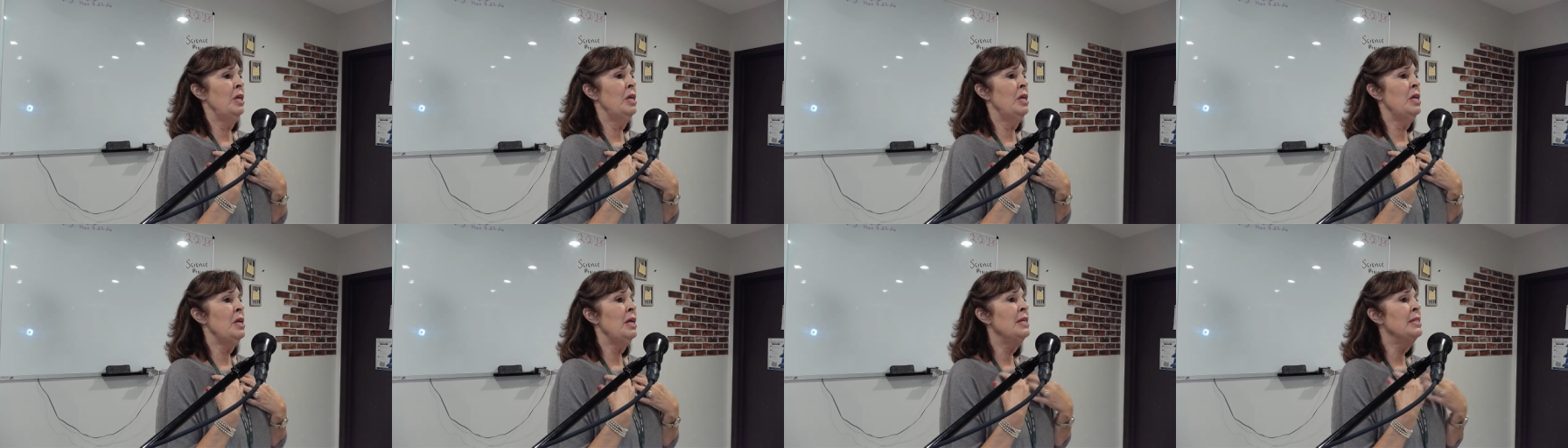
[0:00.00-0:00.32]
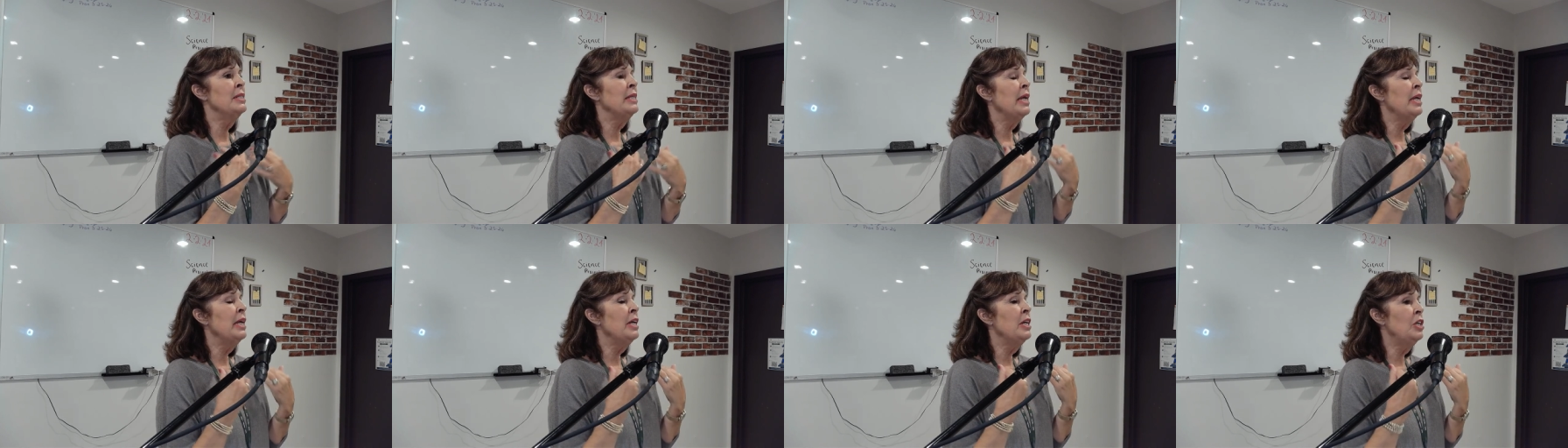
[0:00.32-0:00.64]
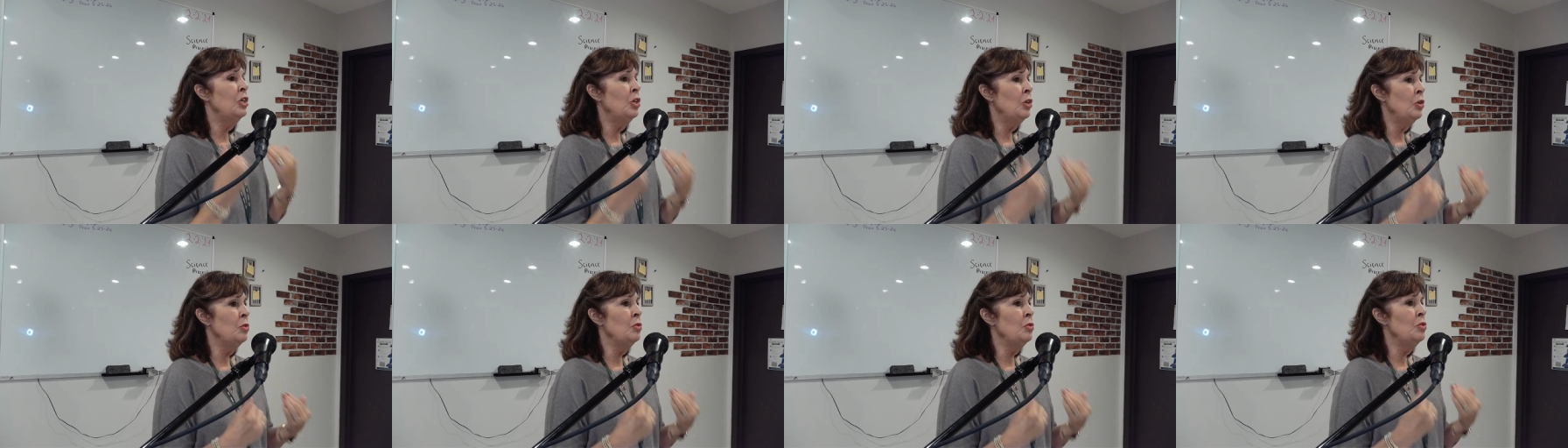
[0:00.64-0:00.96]
It is a
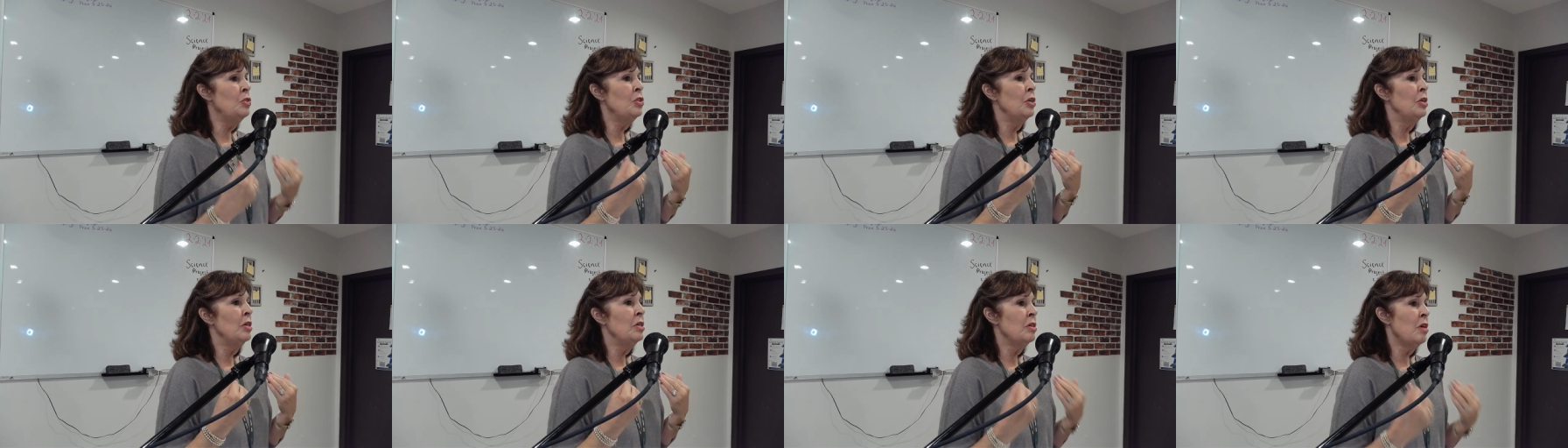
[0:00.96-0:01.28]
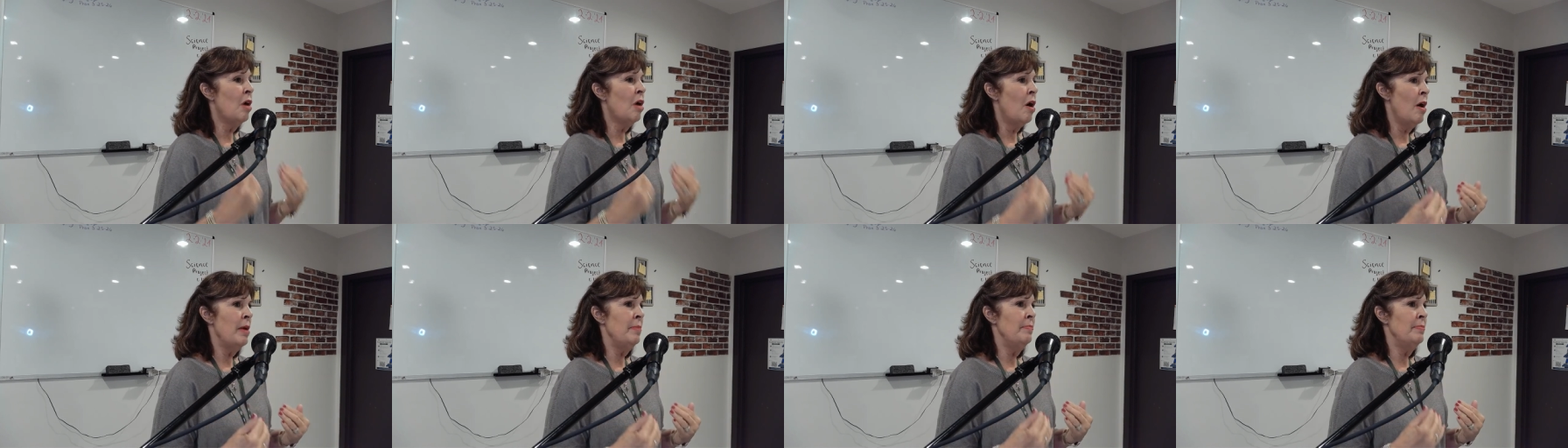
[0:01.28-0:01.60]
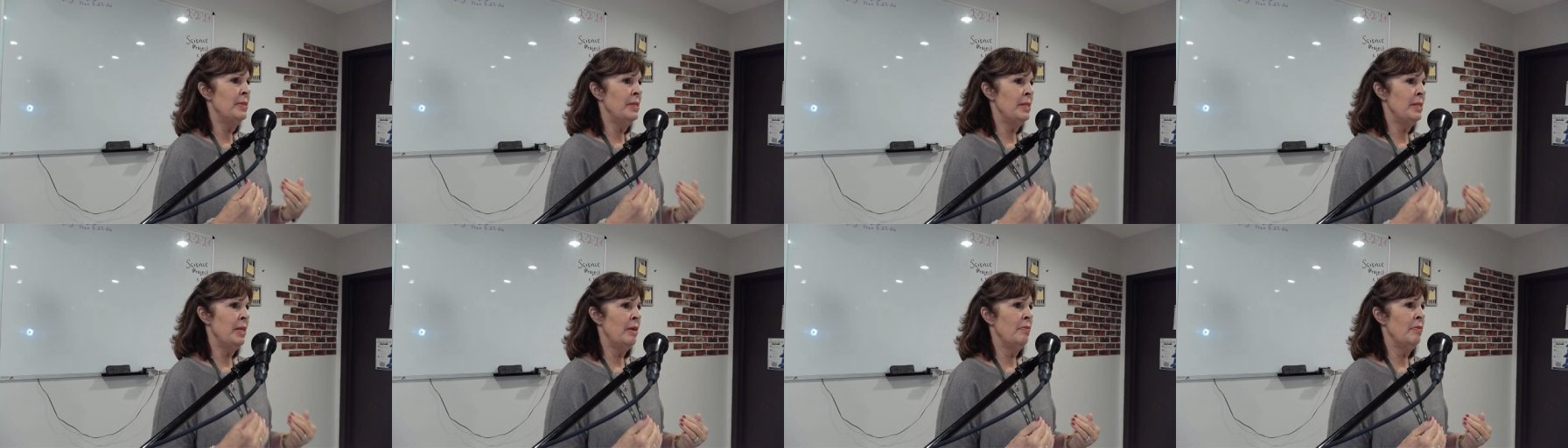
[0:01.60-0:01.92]
huge time
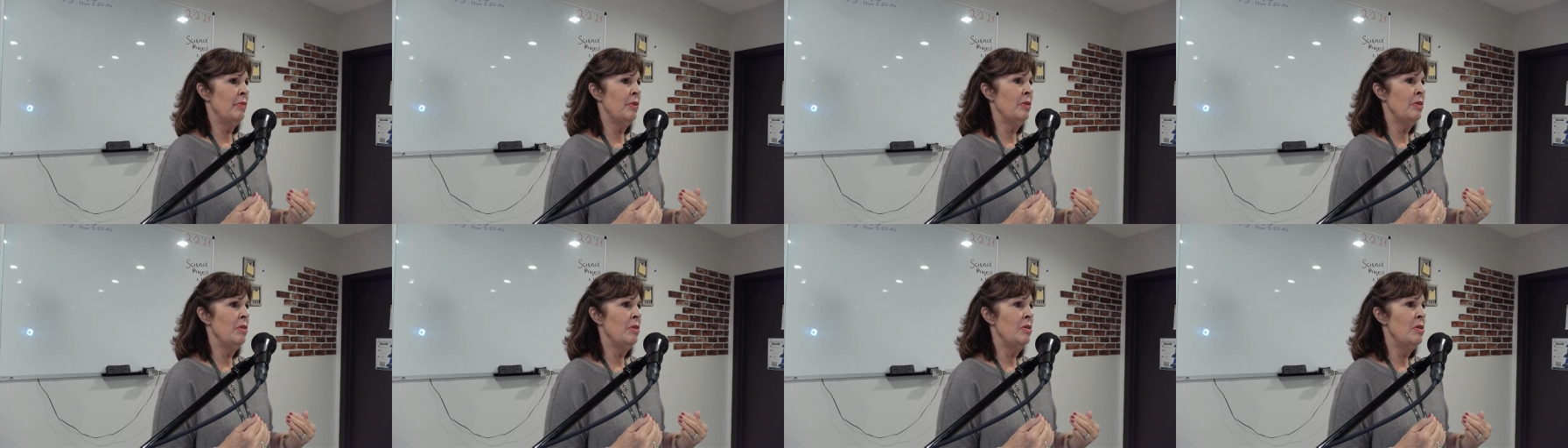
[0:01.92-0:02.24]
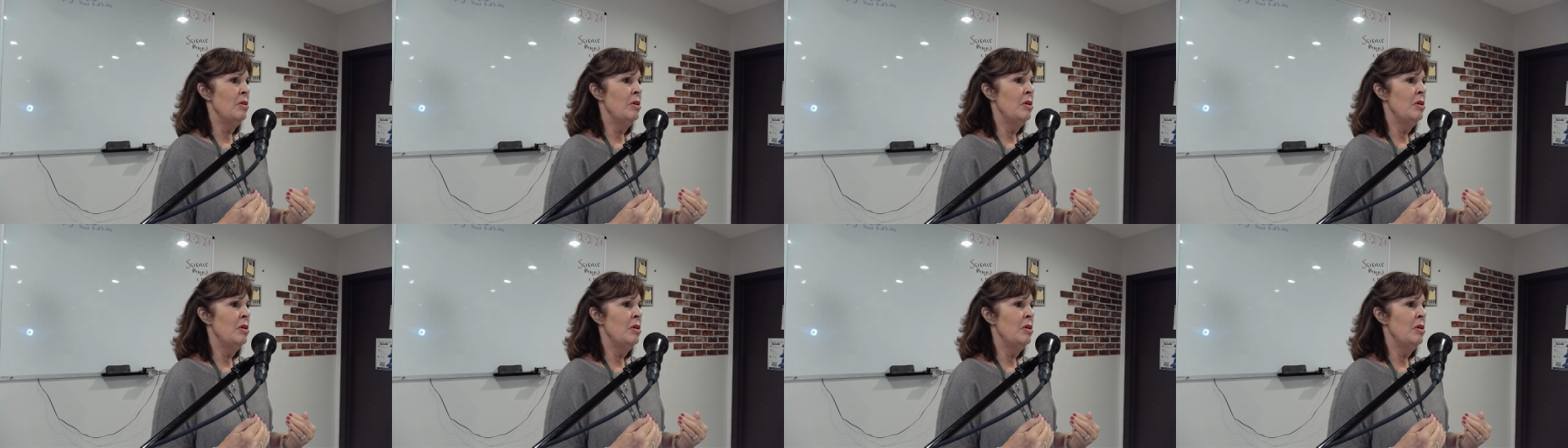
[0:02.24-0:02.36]
saver.